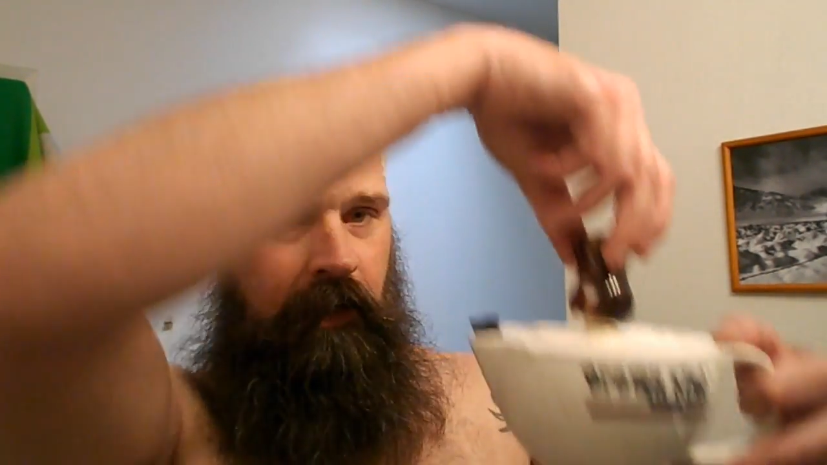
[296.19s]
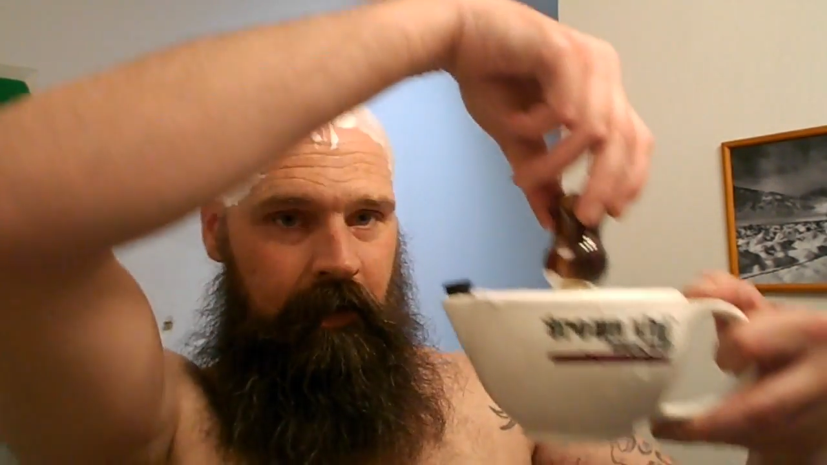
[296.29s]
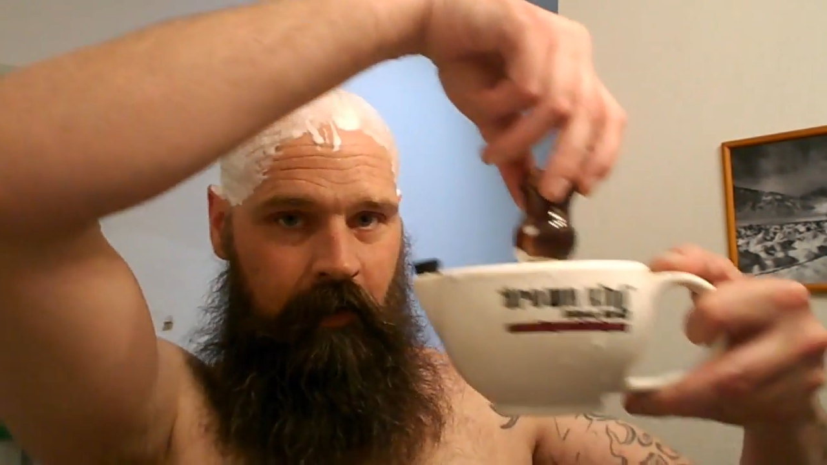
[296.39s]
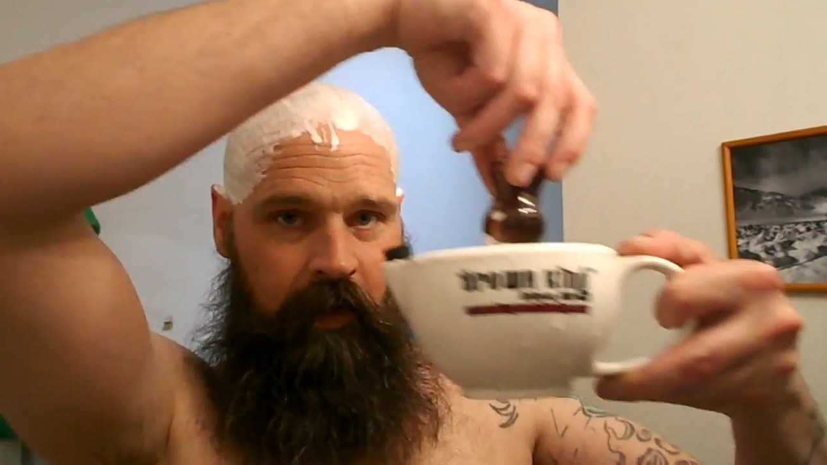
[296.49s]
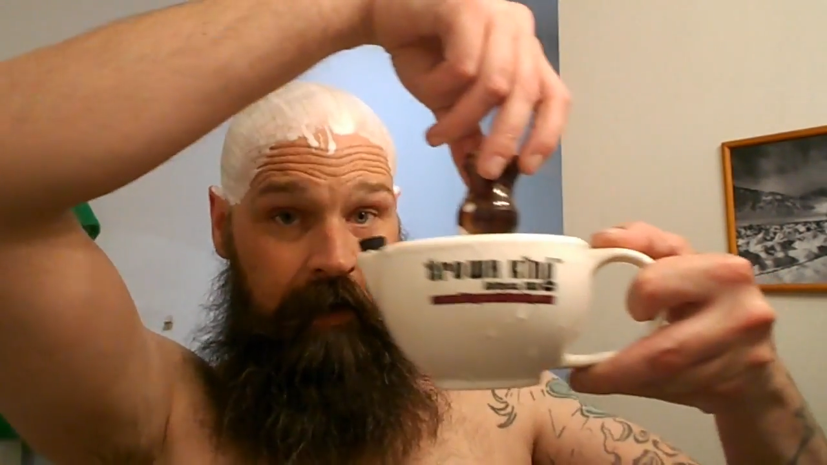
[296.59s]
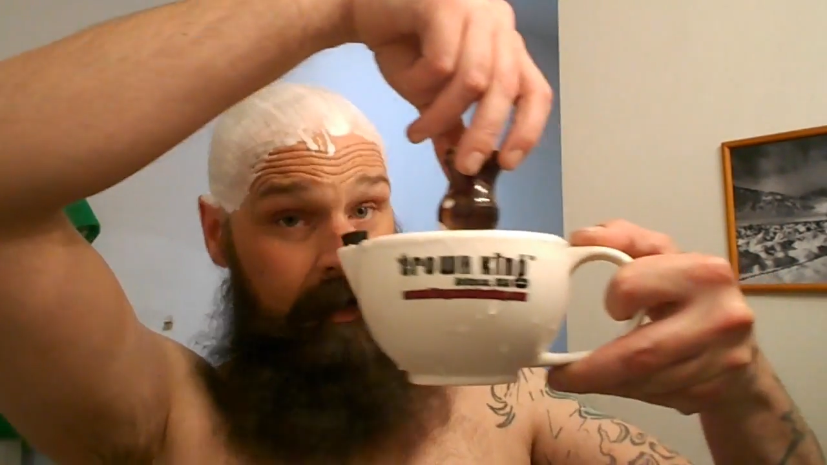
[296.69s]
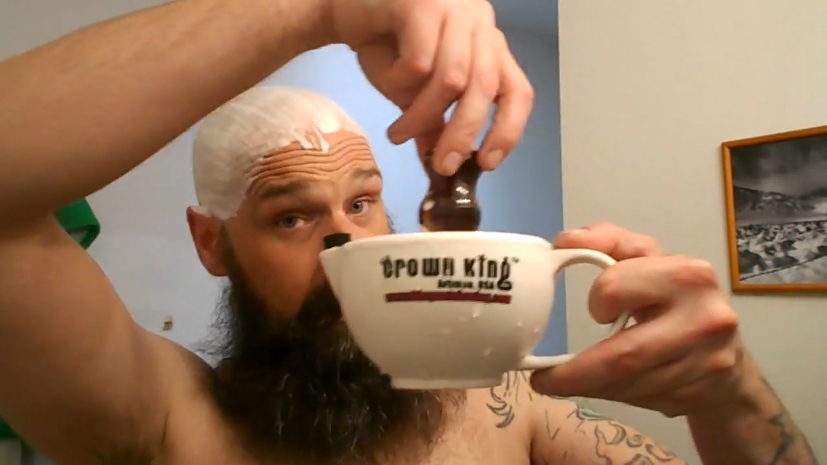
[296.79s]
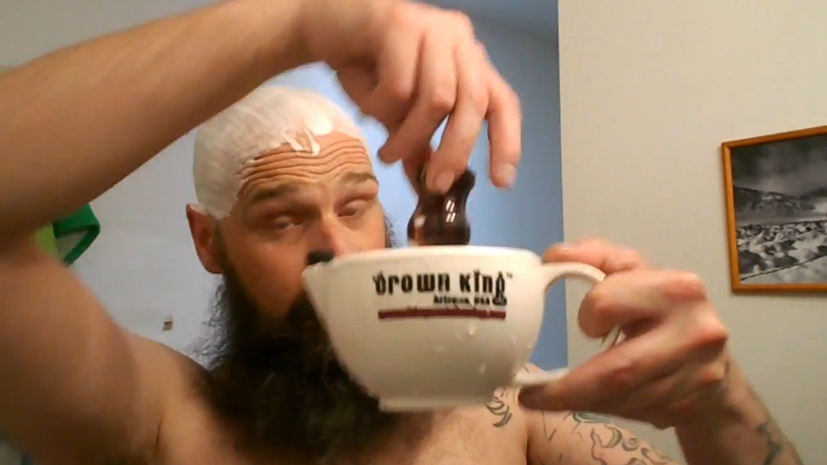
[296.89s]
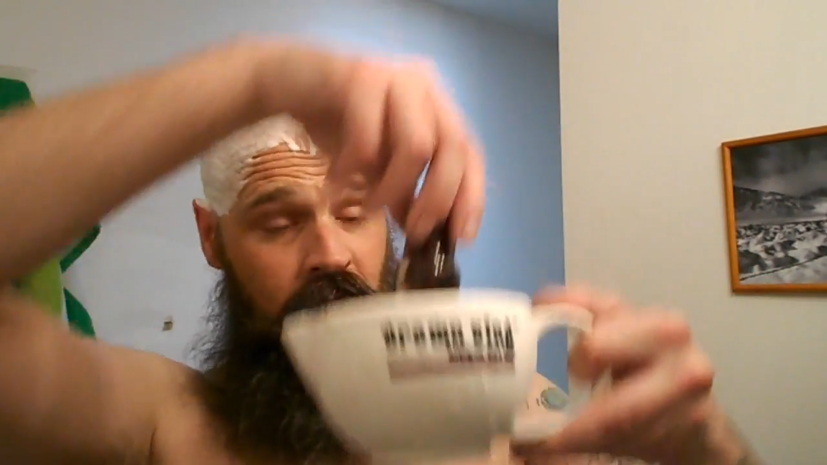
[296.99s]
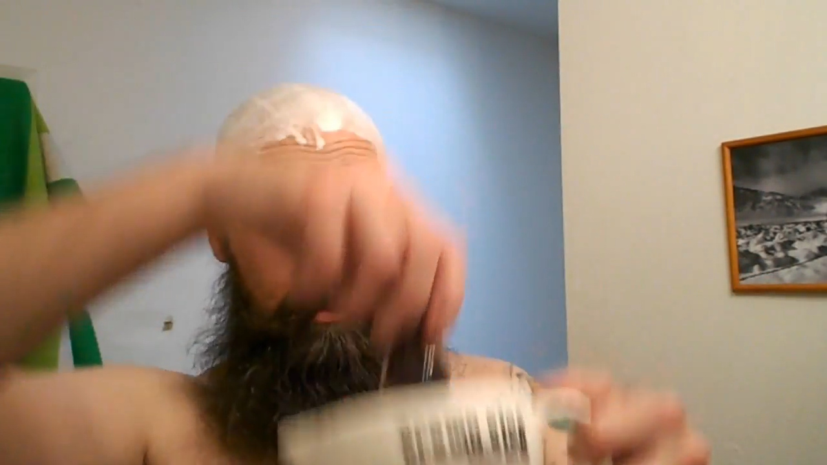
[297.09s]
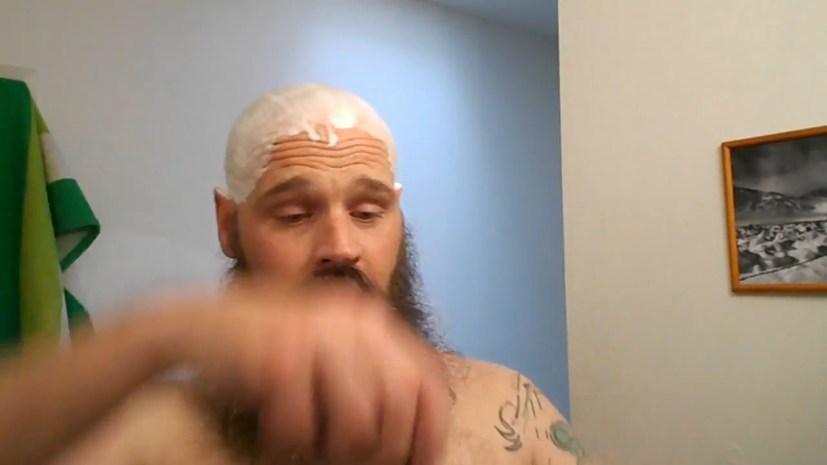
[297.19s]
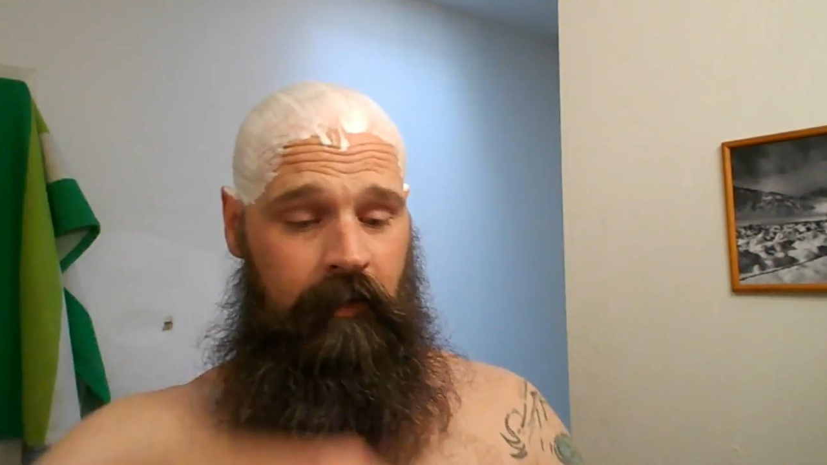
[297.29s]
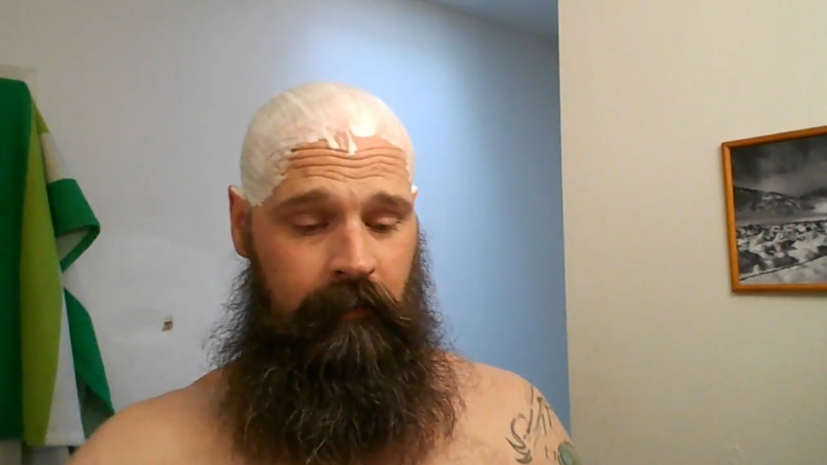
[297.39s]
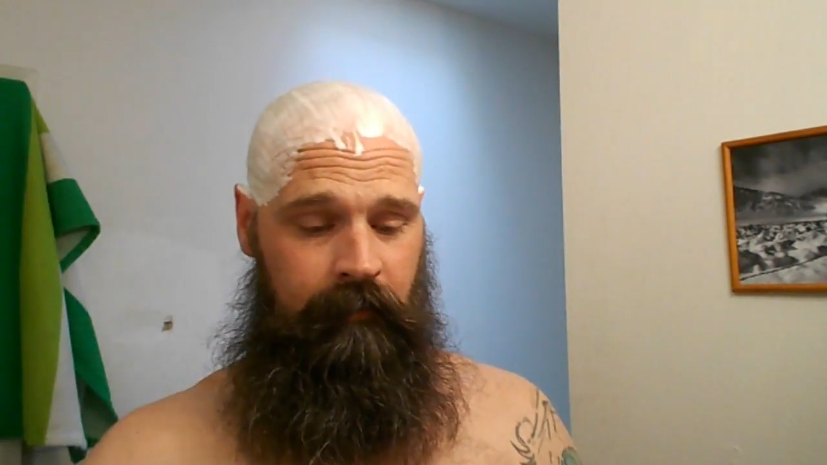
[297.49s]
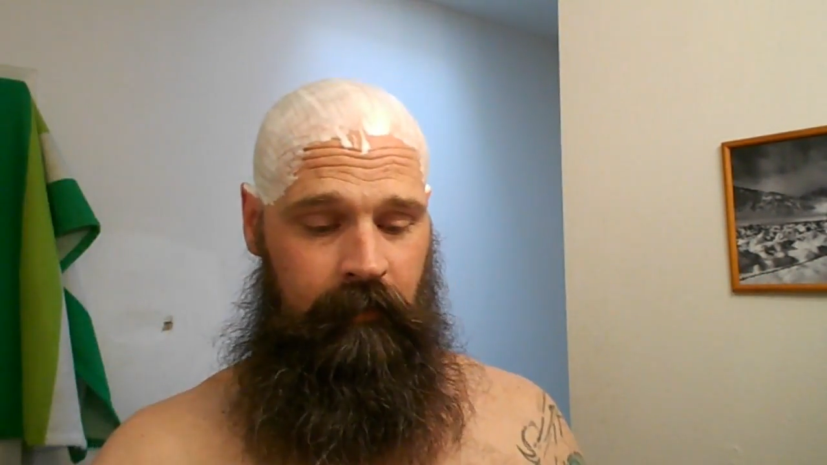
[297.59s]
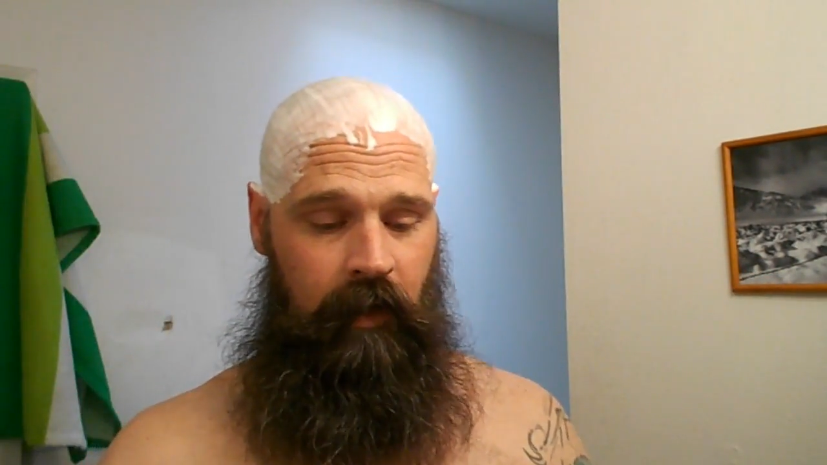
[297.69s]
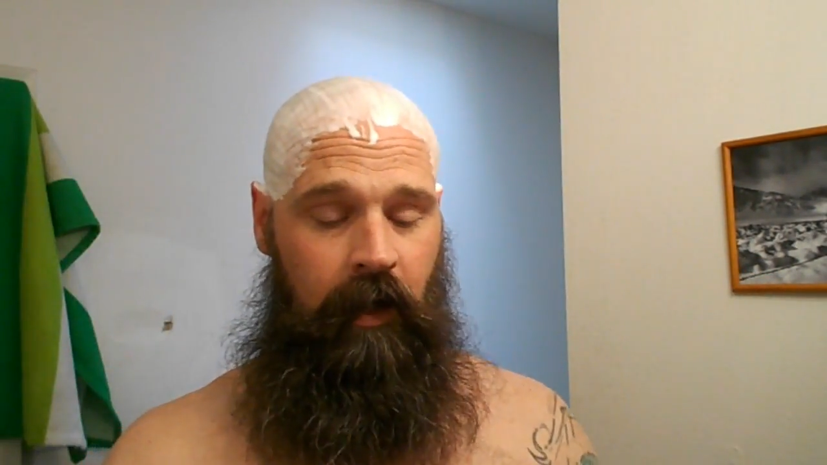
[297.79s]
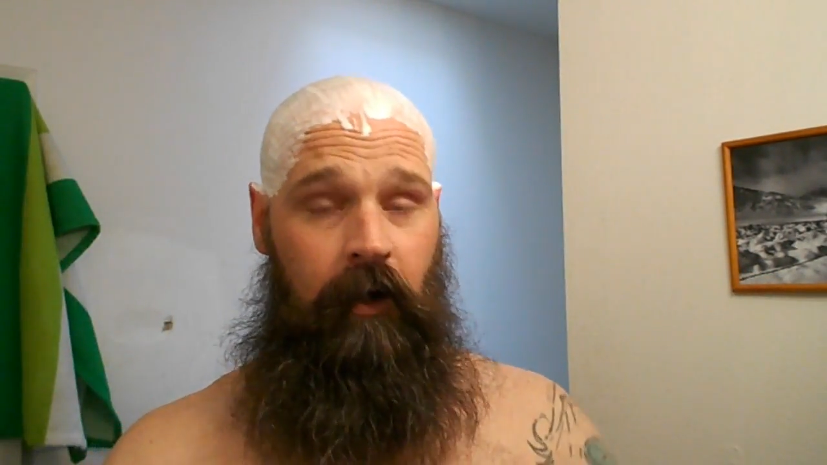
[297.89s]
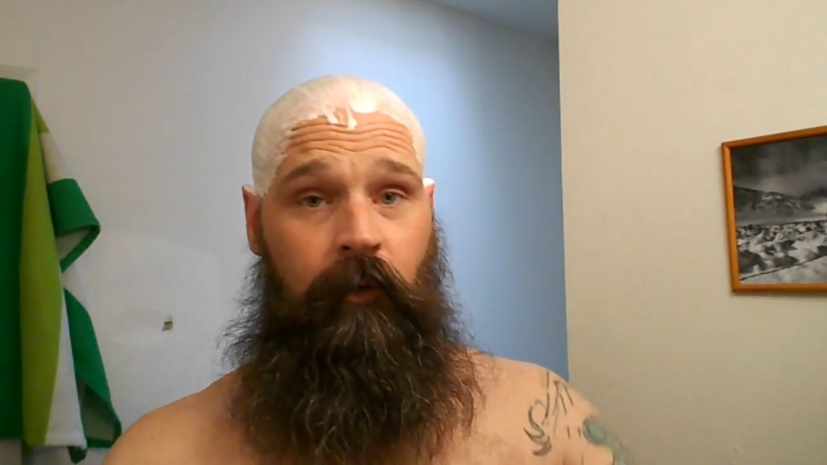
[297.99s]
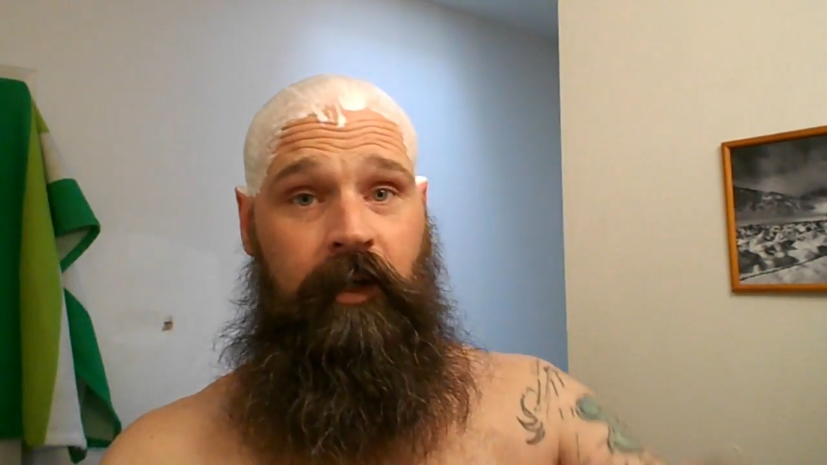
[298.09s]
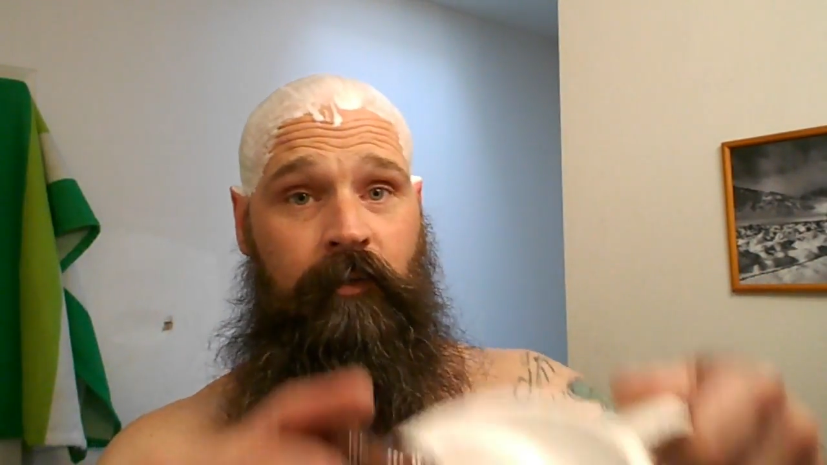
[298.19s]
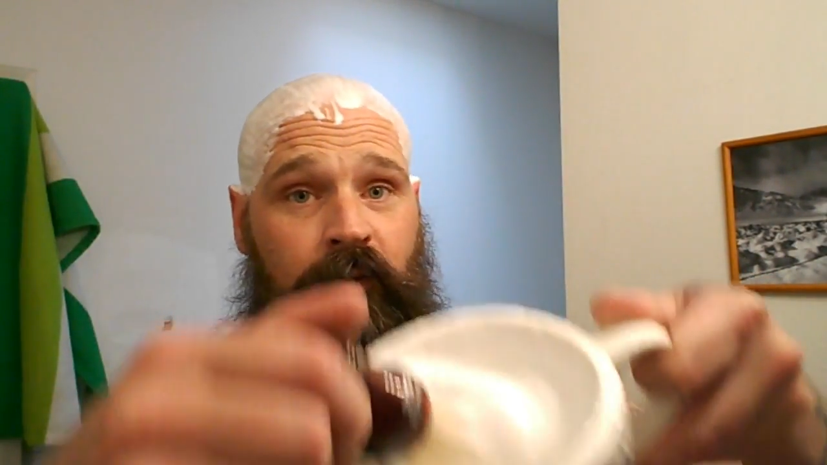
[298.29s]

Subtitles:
The Crown King Scuttle always